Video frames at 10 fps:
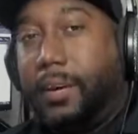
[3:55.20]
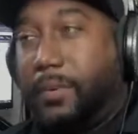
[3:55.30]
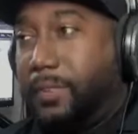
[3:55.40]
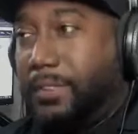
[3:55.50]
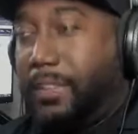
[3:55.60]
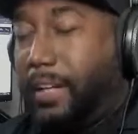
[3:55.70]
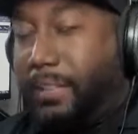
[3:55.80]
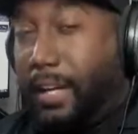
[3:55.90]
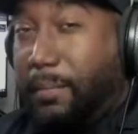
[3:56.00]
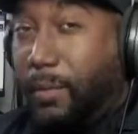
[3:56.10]
Still have
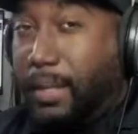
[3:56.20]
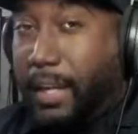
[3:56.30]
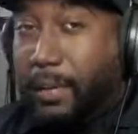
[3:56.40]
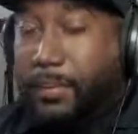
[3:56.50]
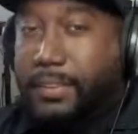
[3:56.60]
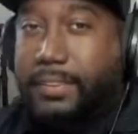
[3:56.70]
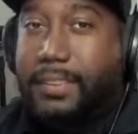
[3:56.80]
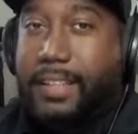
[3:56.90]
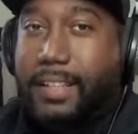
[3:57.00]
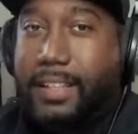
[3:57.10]
to add more cameras
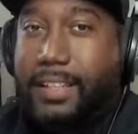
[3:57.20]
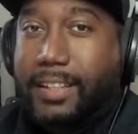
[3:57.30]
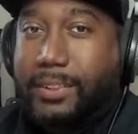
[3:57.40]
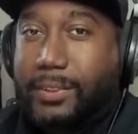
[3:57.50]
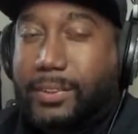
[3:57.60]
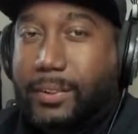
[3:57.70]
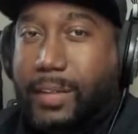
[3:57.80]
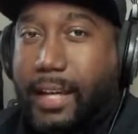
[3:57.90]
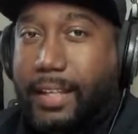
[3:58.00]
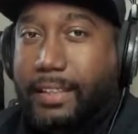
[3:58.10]
as well too,
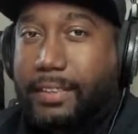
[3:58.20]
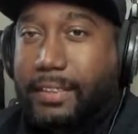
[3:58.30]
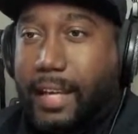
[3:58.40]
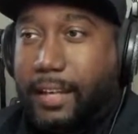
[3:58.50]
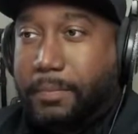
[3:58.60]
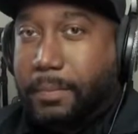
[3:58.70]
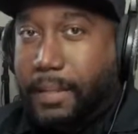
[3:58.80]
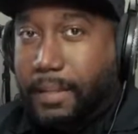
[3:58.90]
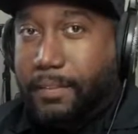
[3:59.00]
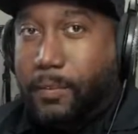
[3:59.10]
as I have
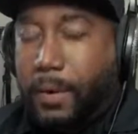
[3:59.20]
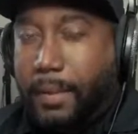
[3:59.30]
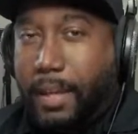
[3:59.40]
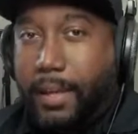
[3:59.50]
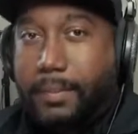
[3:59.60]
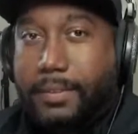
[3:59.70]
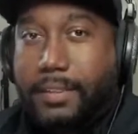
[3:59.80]
plenty of webcams.